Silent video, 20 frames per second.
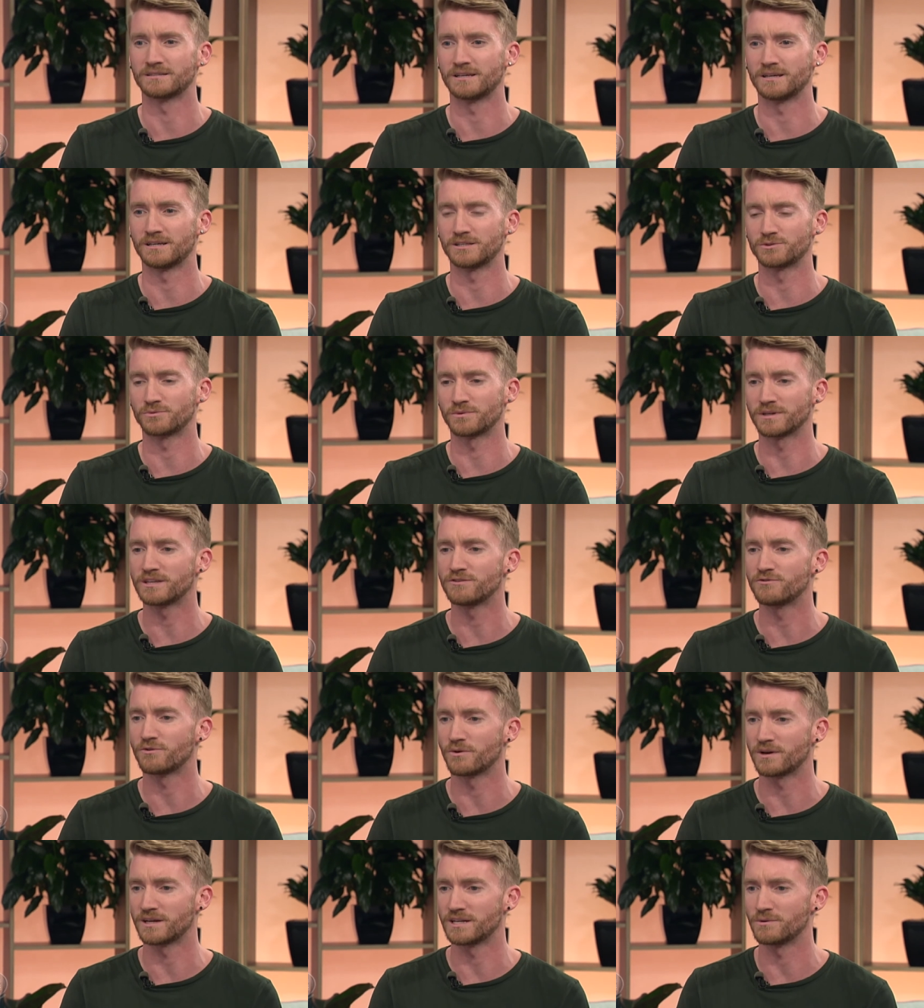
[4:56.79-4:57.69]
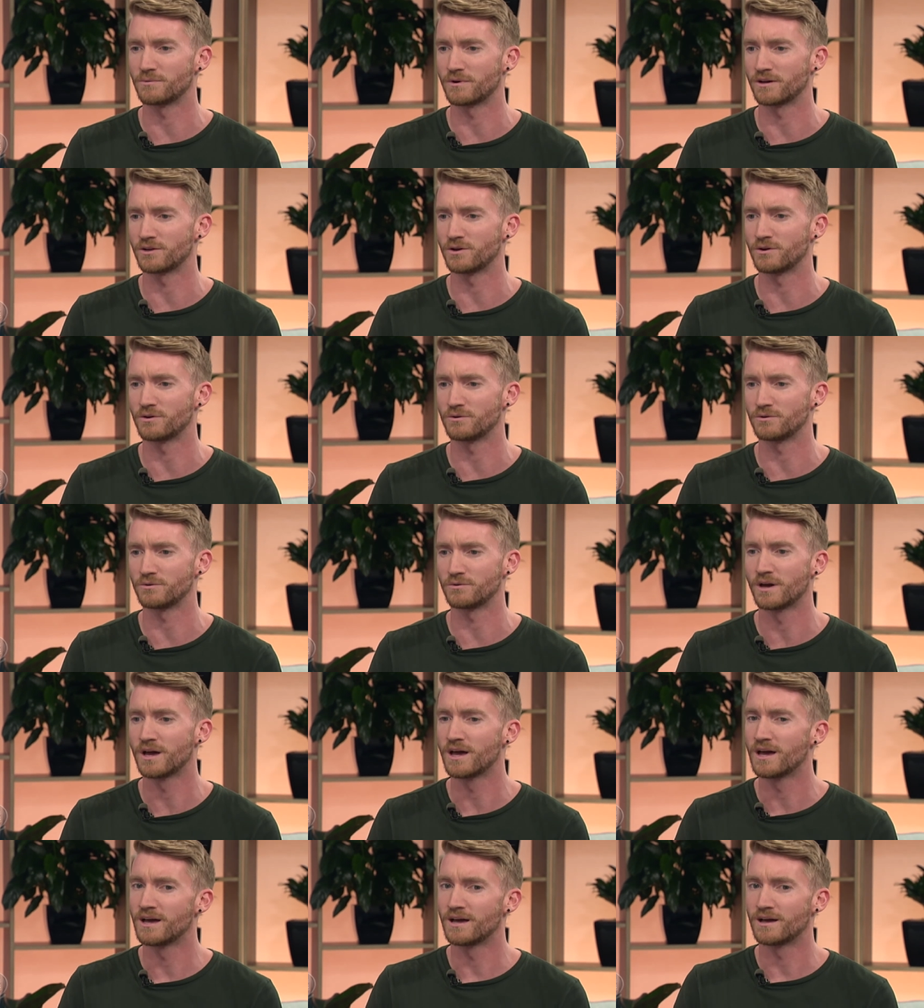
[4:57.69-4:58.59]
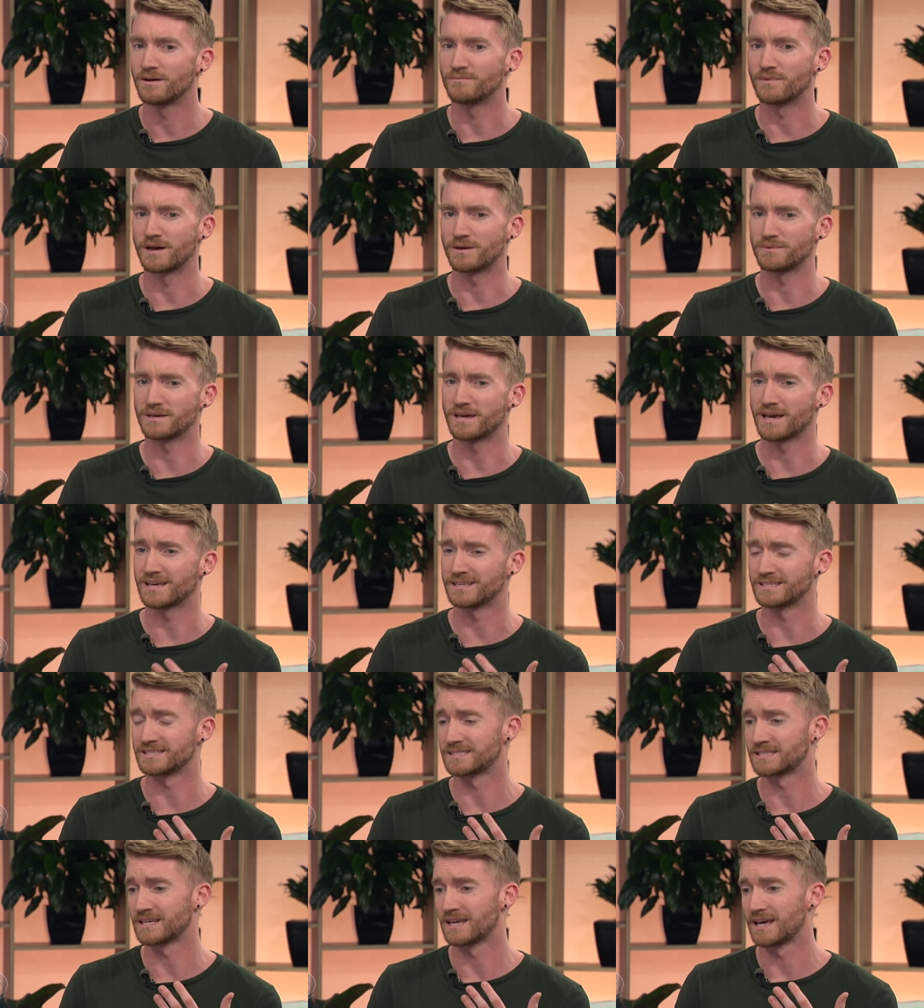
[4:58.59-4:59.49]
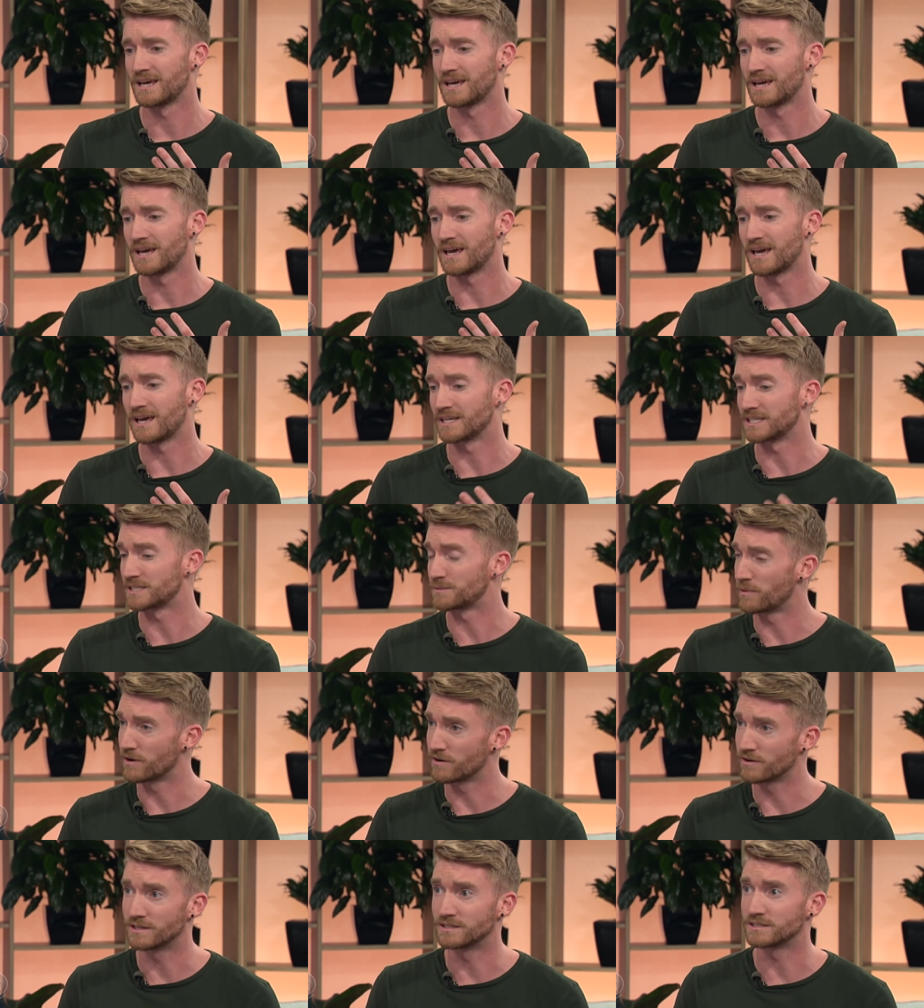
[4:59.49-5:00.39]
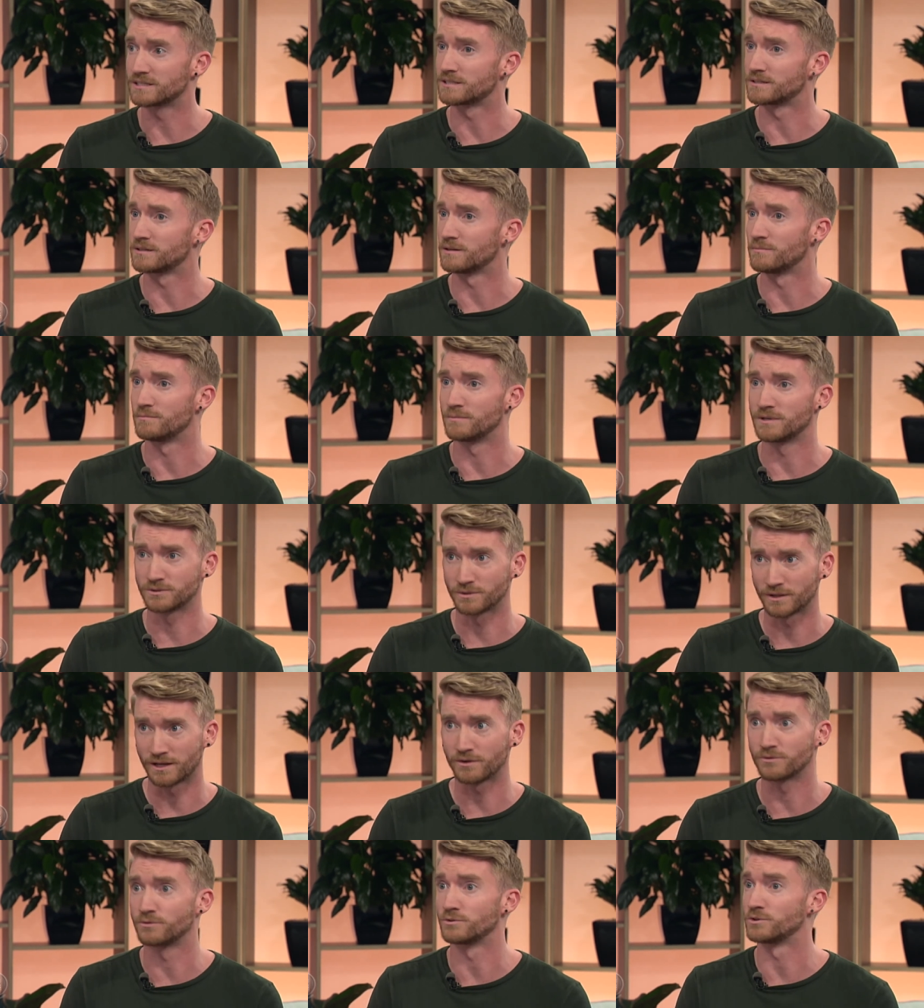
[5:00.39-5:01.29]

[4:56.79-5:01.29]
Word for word: It's really for anyone who maybe has experienced mental health